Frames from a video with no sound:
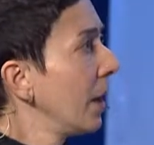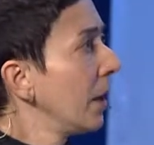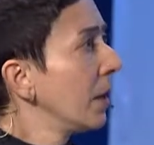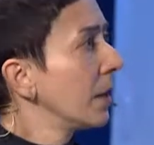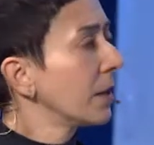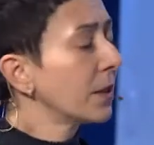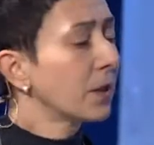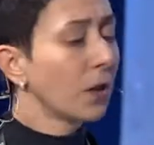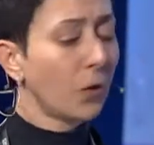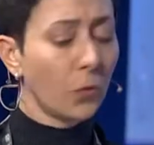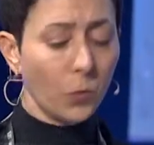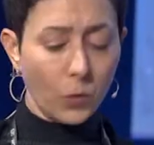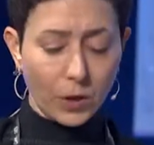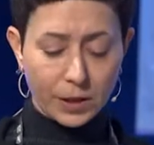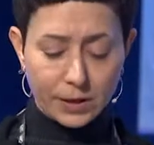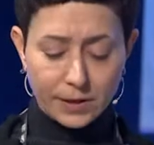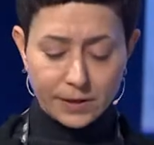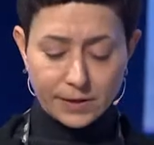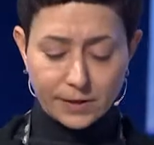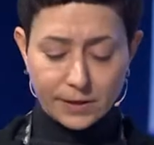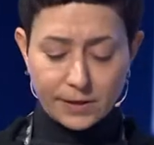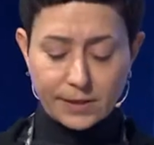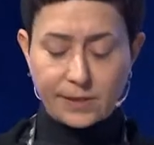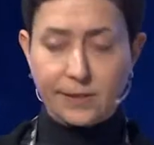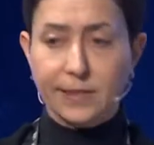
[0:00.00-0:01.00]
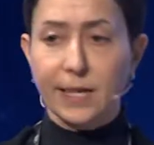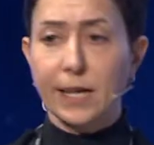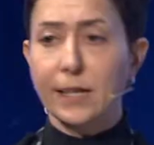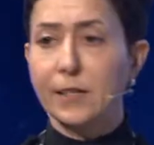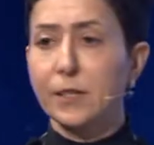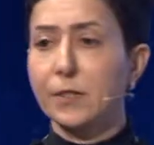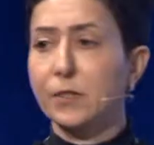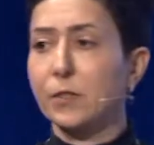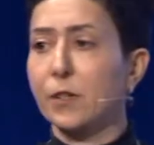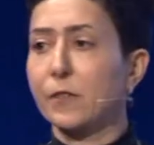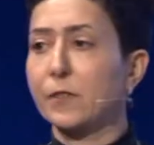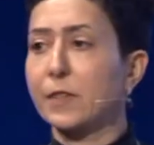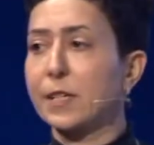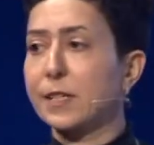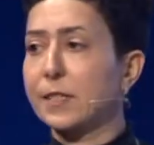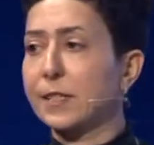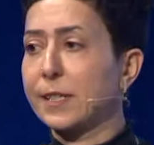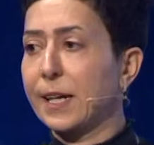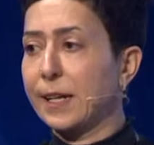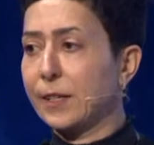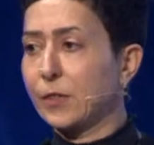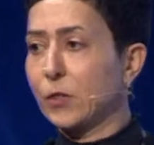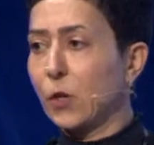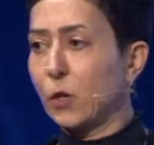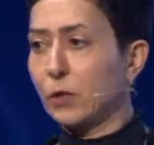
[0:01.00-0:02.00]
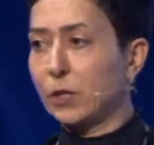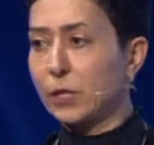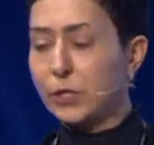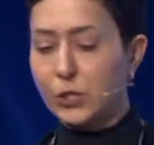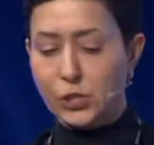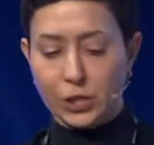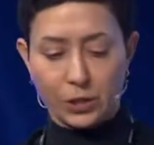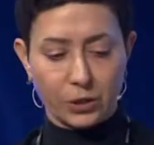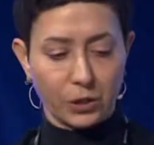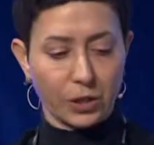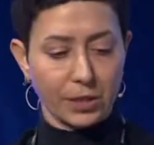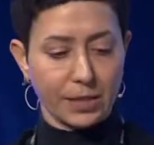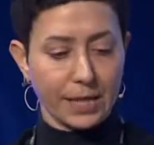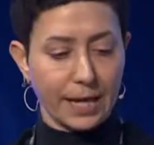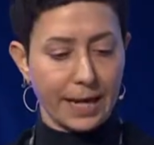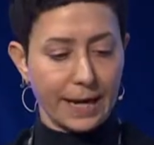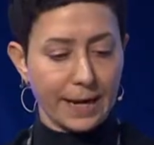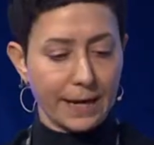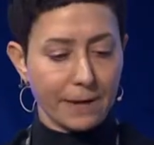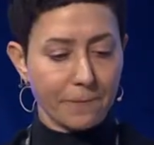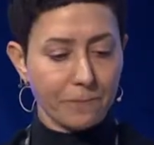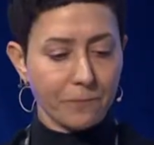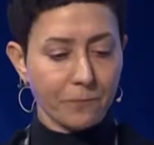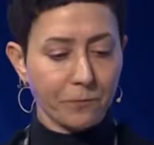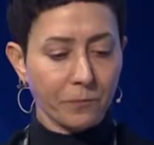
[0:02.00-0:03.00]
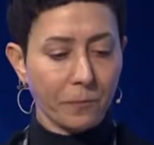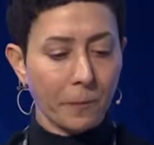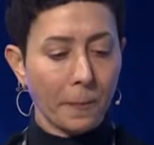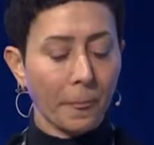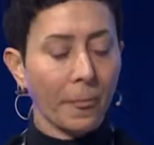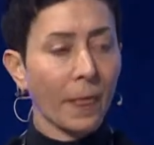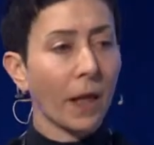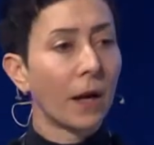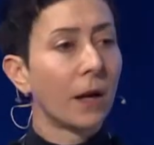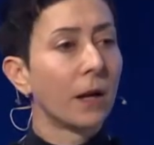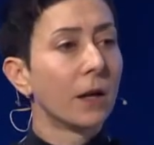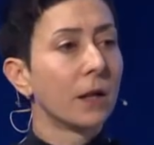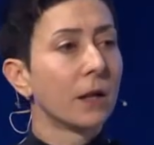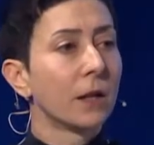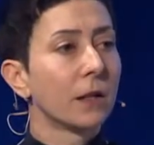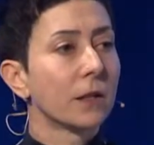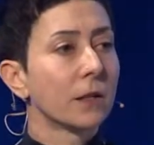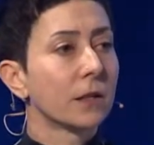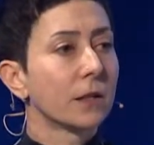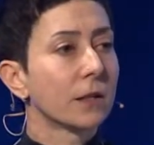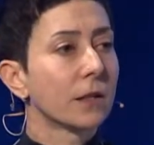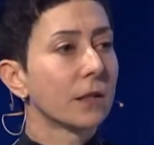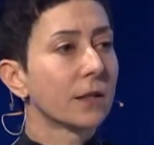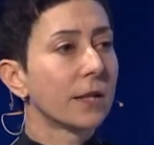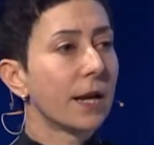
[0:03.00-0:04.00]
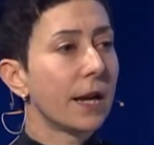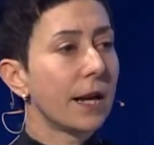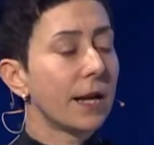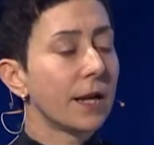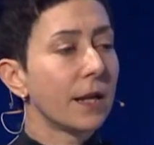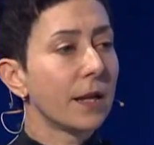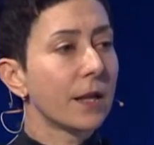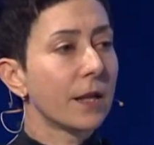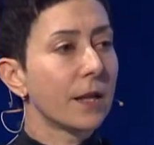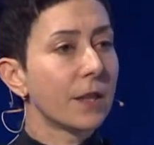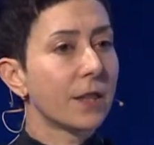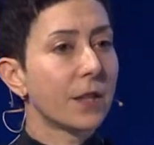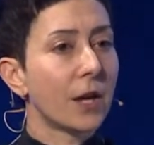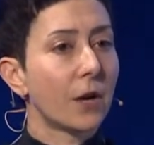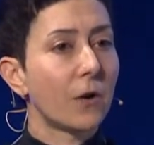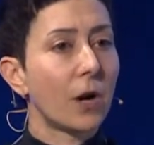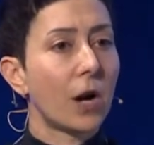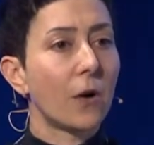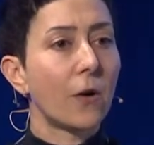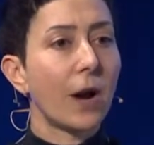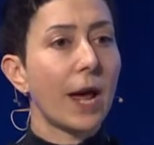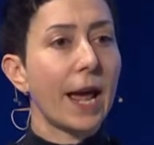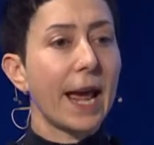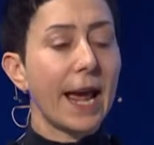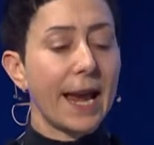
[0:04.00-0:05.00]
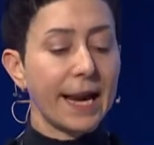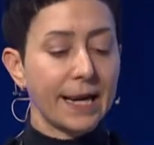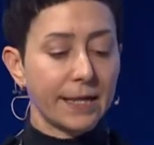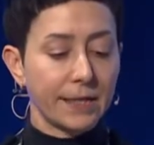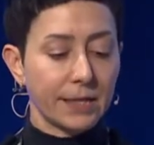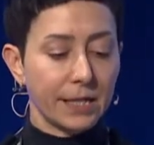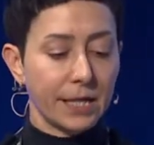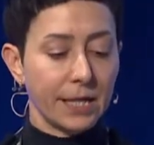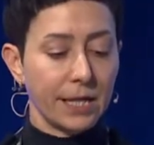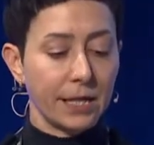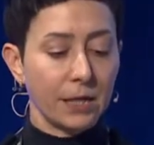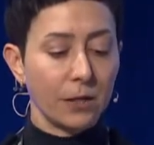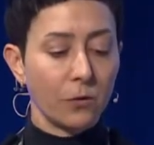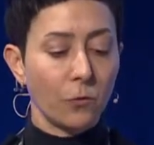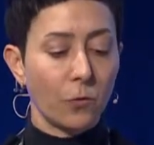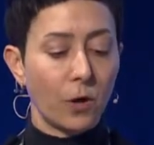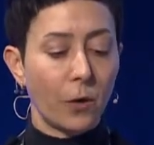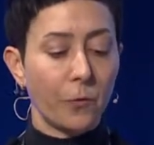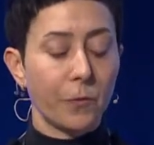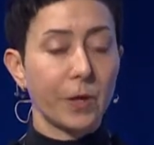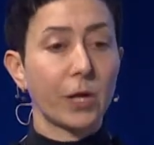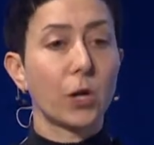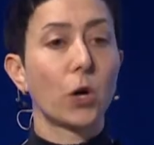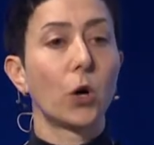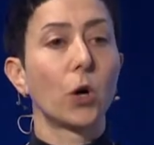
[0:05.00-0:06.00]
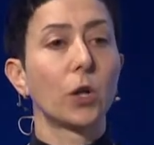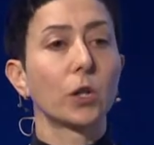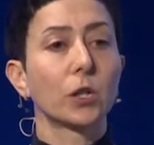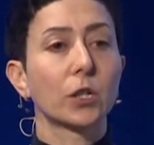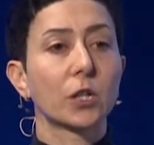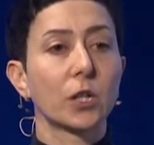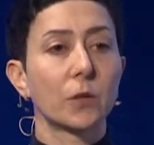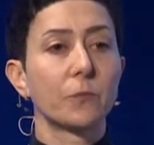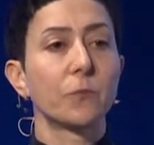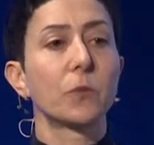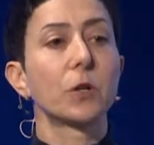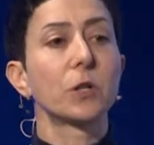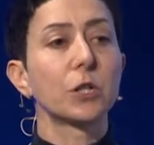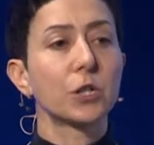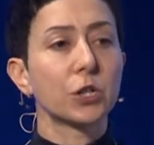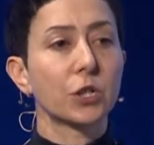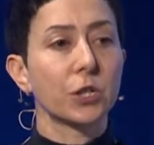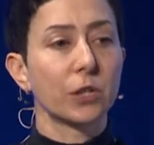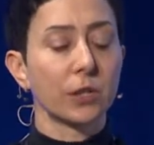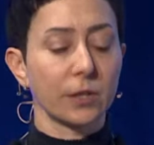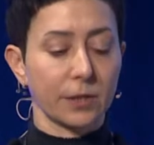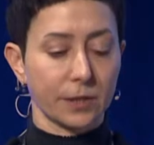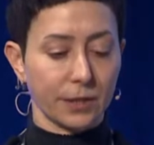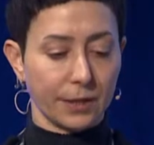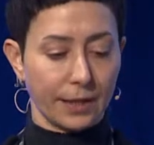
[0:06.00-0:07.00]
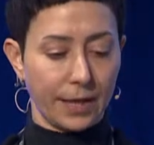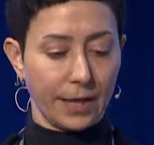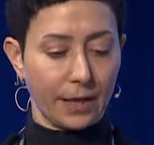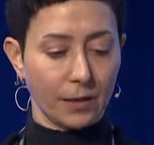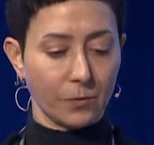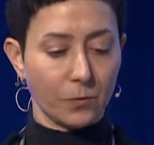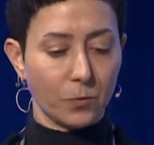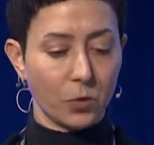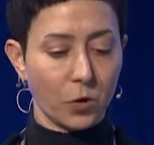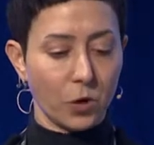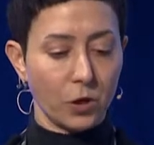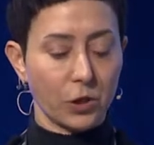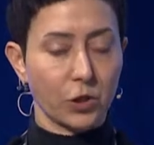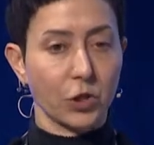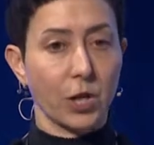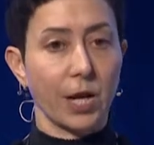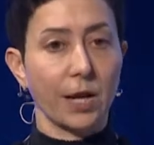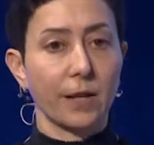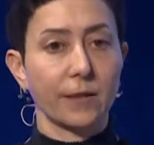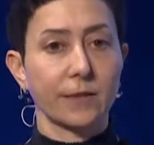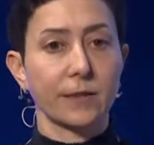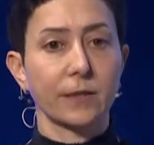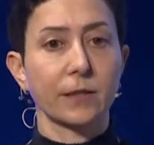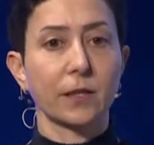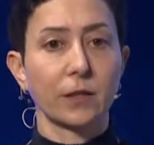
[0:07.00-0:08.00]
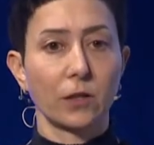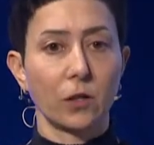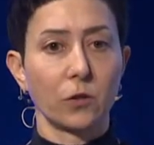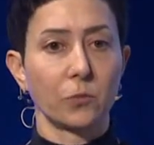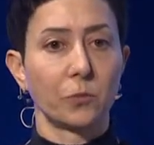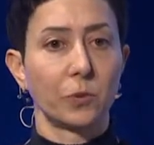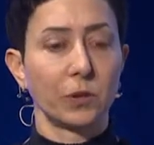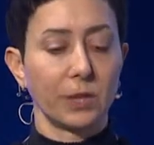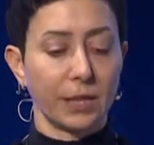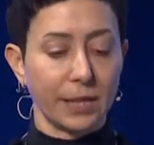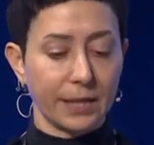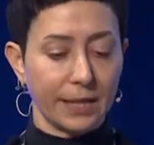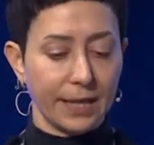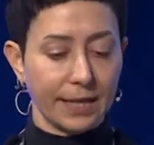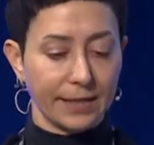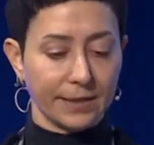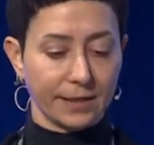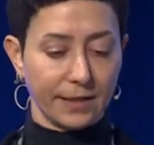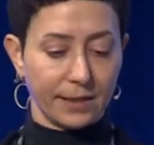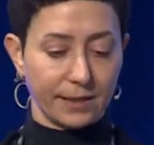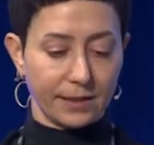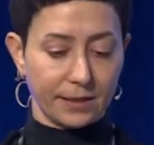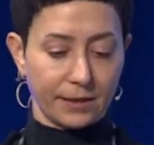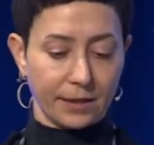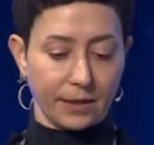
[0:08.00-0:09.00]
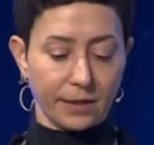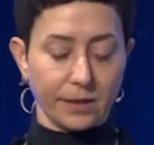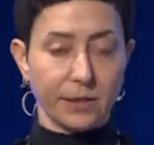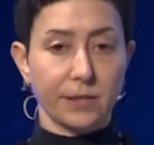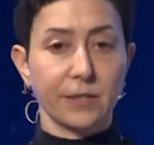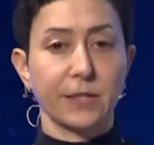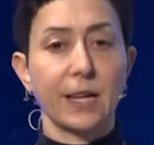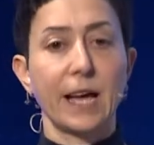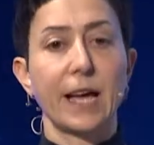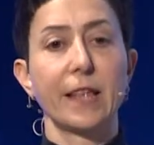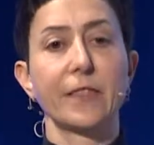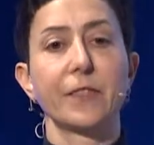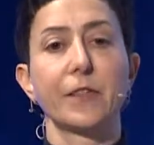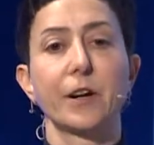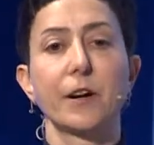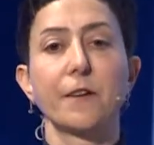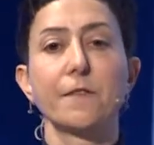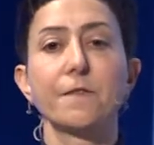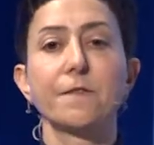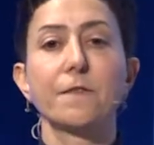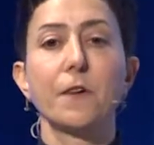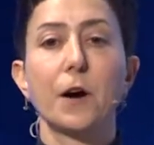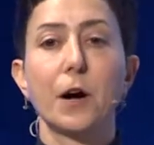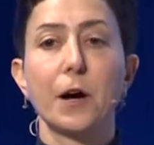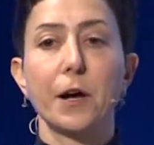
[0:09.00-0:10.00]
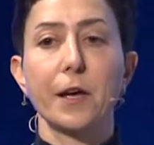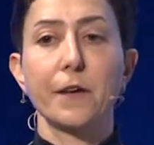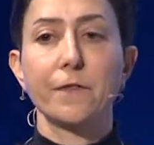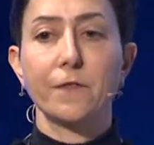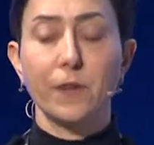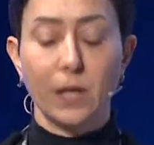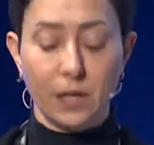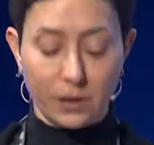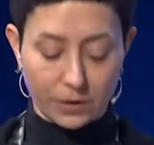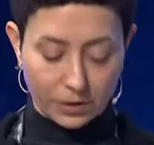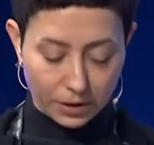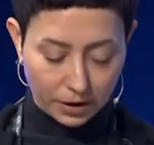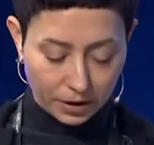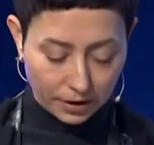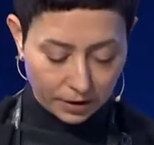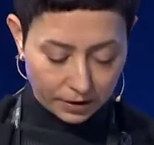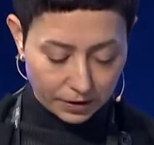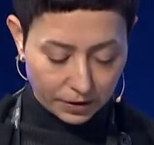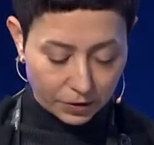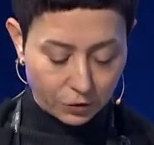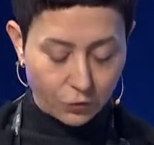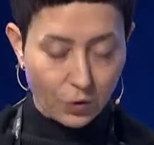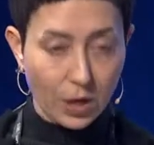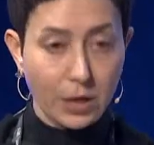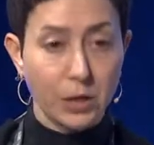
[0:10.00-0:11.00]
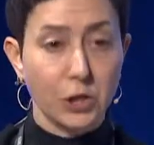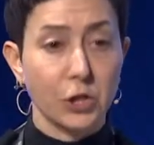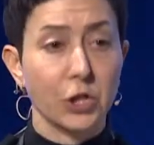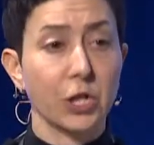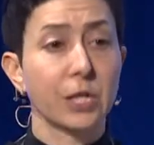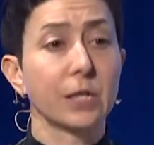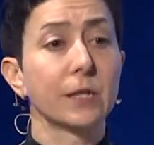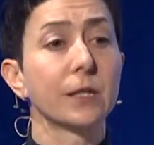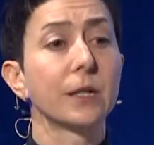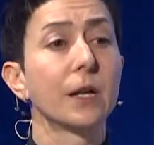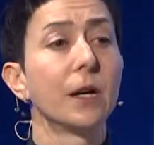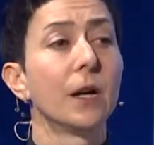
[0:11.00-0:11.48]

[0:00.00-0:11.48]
So what is the status of this technology today? Today, there are 18 what we call commercial scale projects globally in existence, and there are 5 under construction,